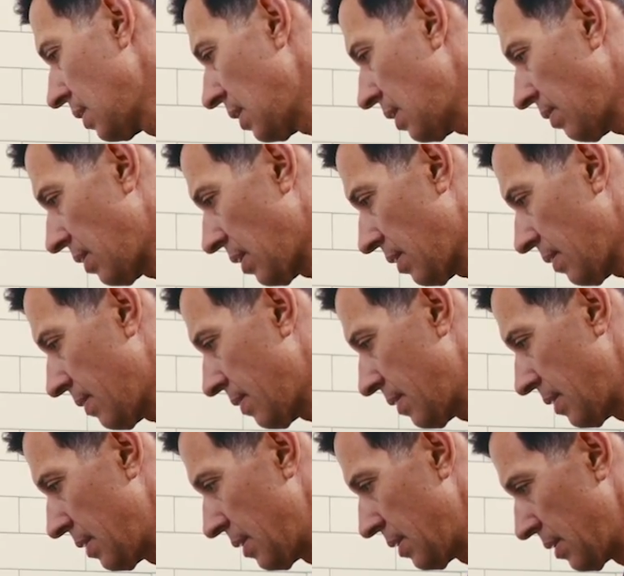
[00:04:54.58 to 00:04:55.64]
There we go.
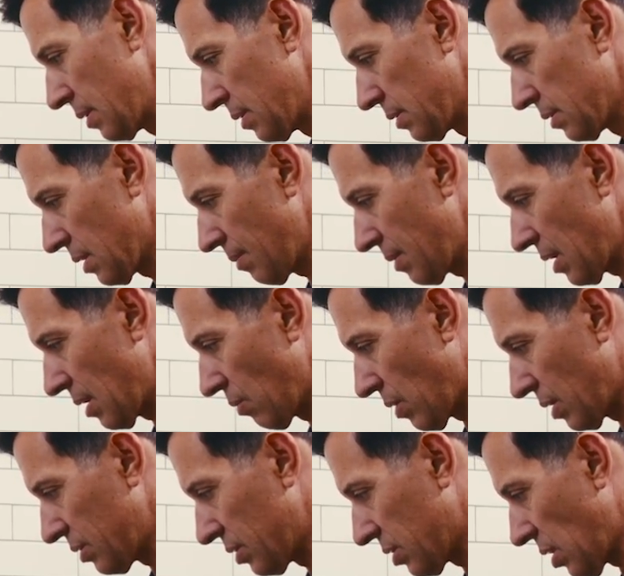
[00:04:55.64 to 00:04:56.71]
It's coming out on
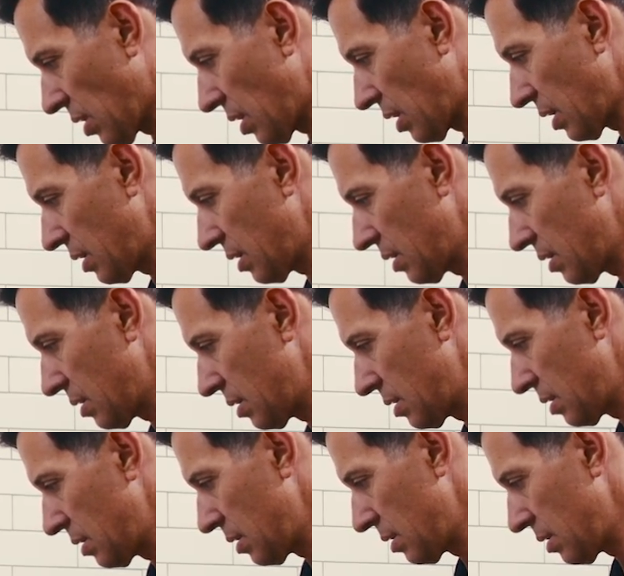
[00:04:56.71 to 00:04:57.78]
one side.
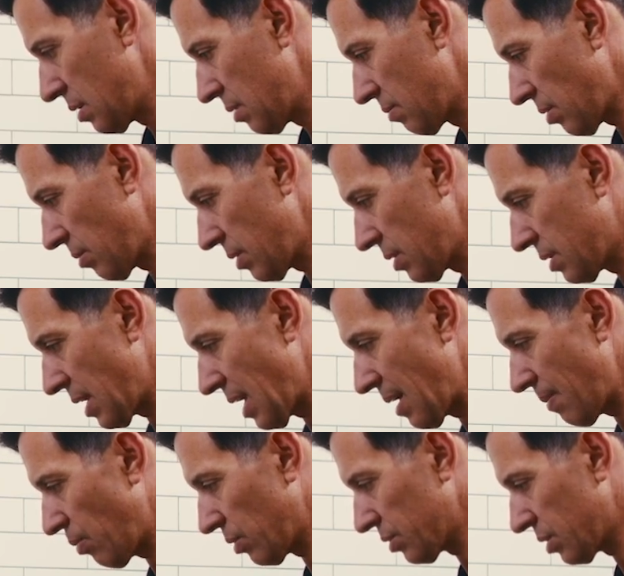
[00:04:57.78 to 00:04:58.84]
Probably the
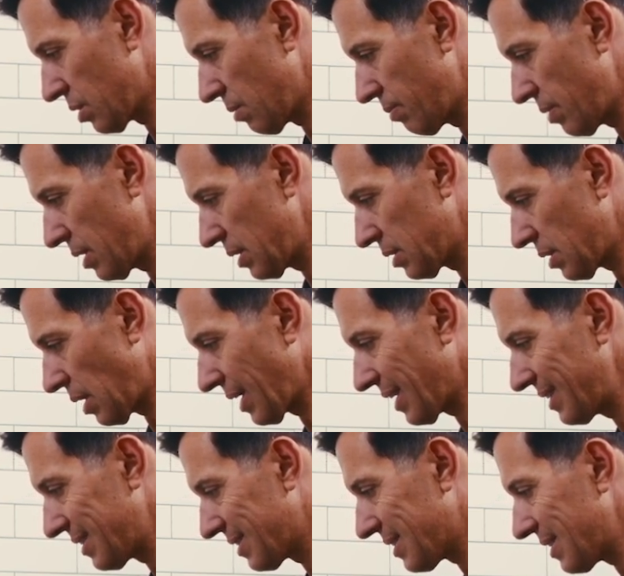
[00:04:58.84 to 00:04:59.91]
tamp wasn't the best. I
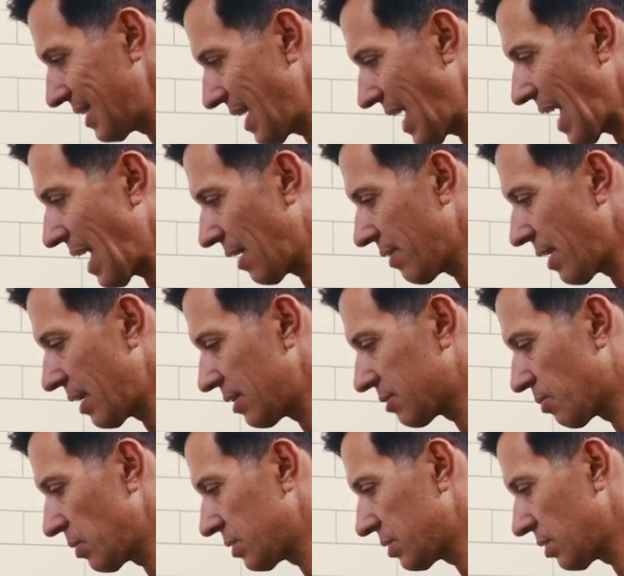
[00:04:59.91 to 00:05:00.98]
can see how that
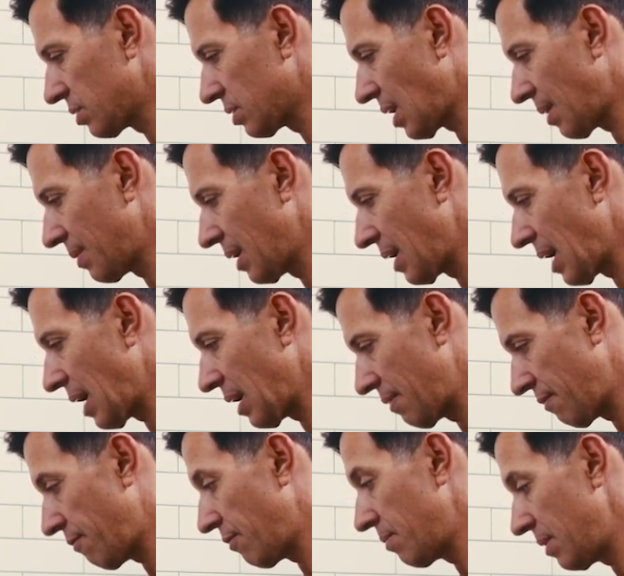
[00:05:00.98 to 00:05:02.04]
espresso is coming out,
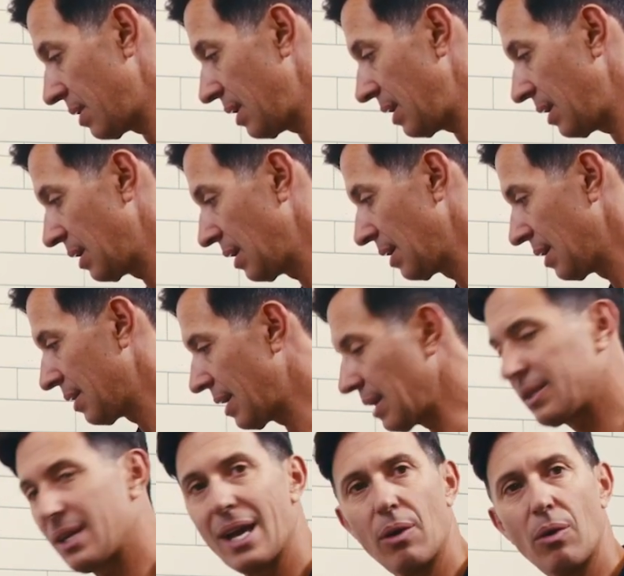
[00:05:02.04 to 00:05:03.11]
and for me,
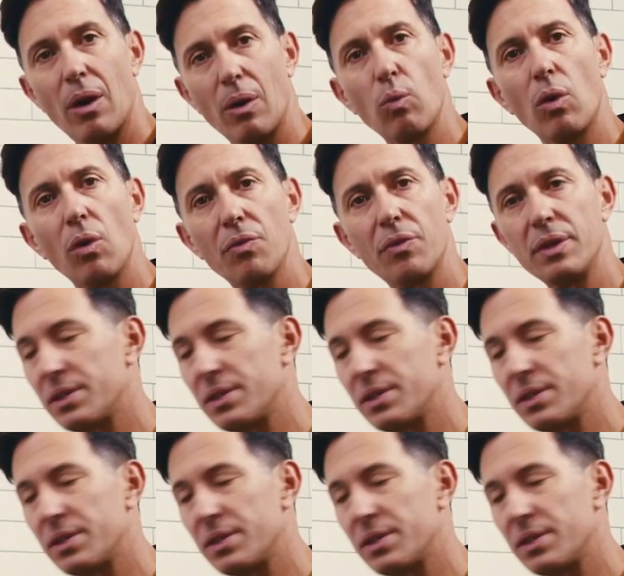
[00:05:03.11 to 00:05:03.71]
that's how I want